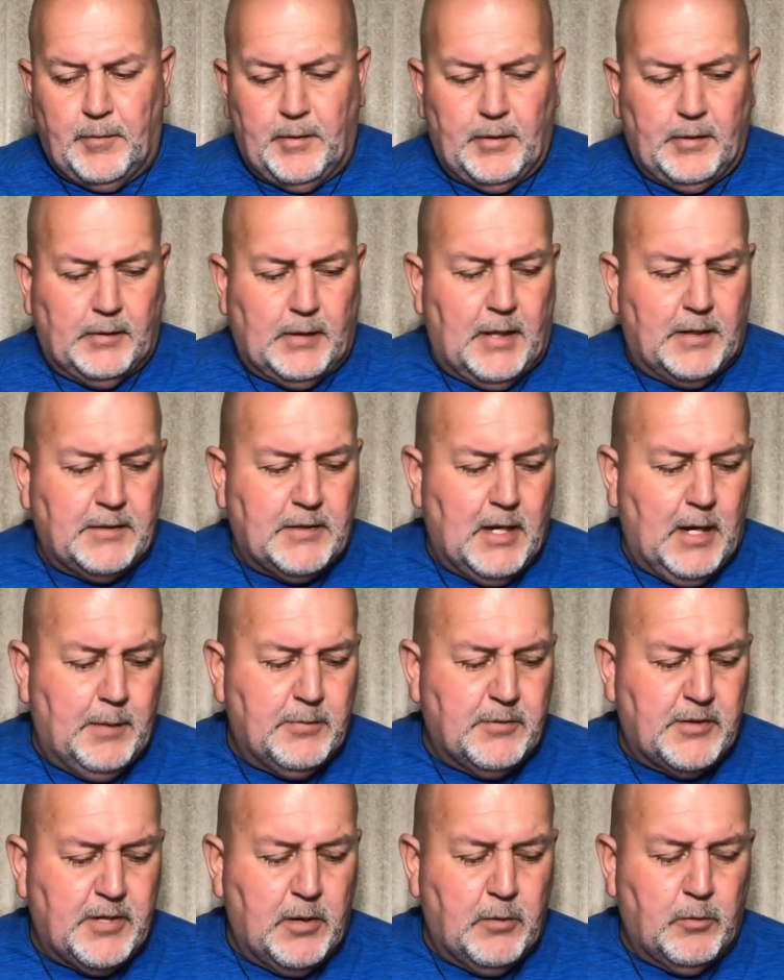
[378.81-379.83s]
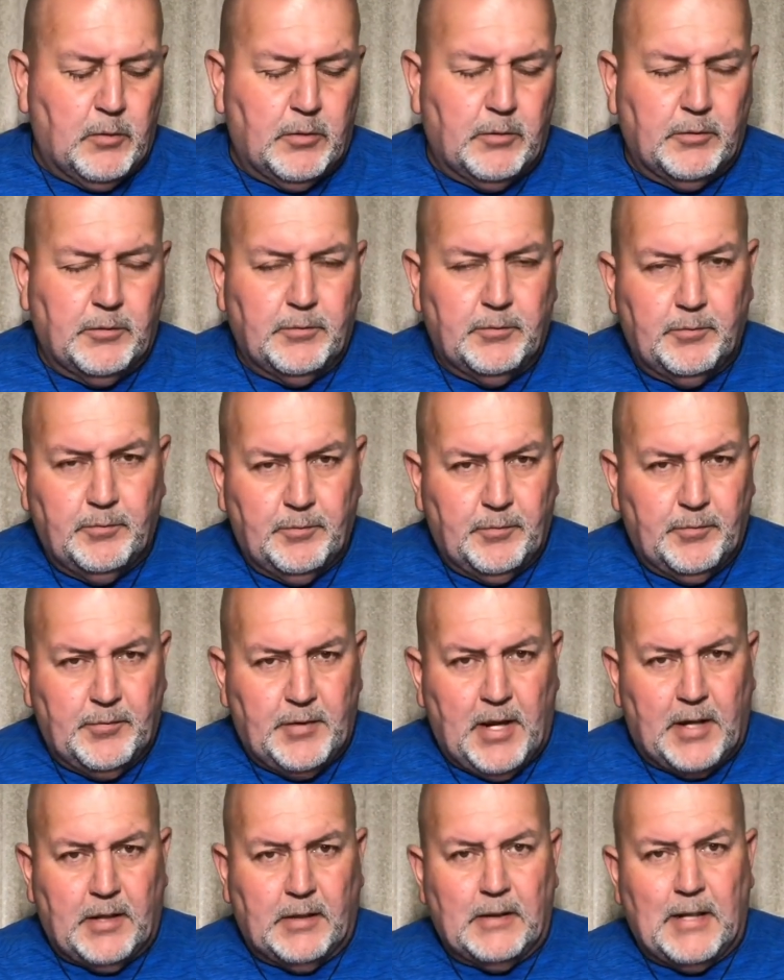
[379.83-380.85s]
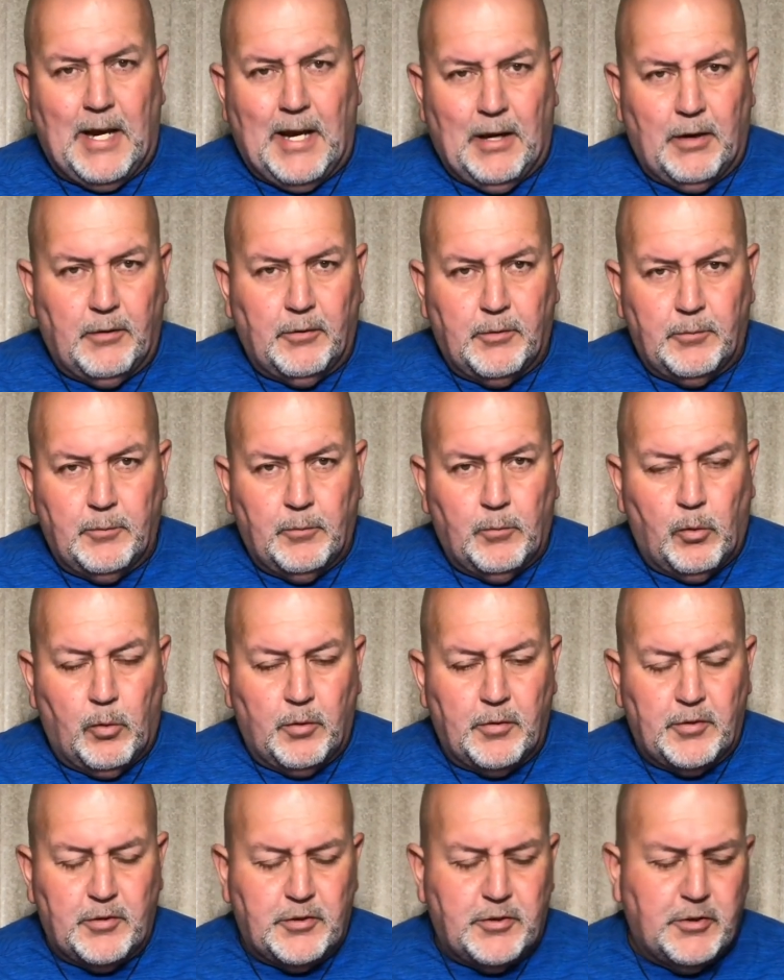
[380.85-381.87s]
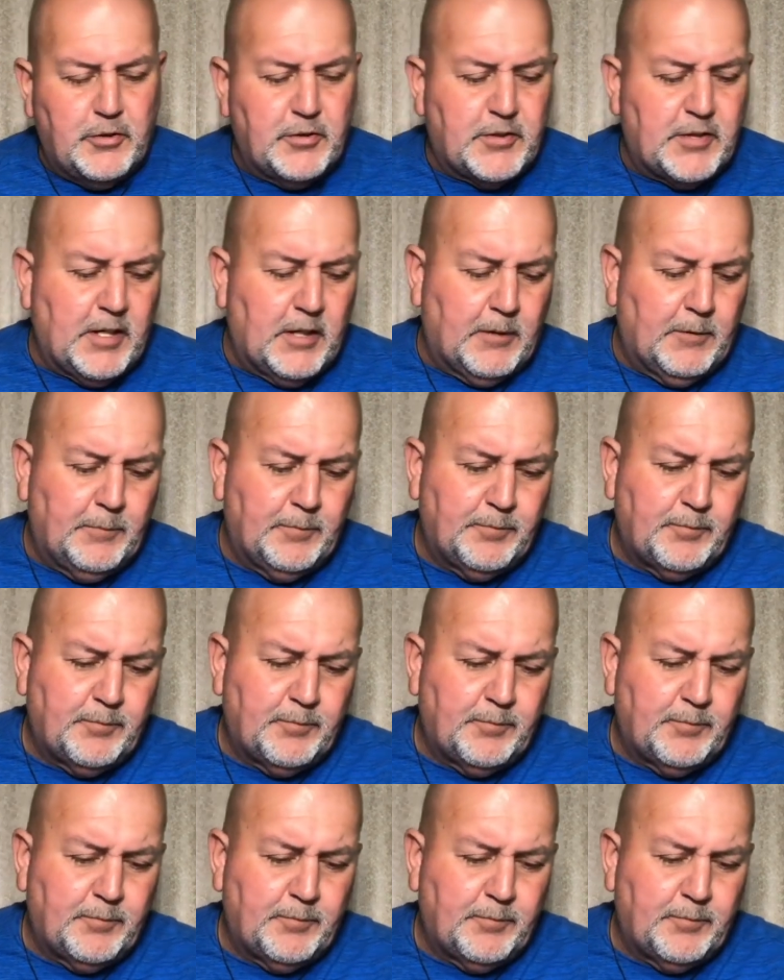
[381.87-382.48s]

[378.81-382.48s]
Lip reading: a lot of times they will not allow more than 2 cell.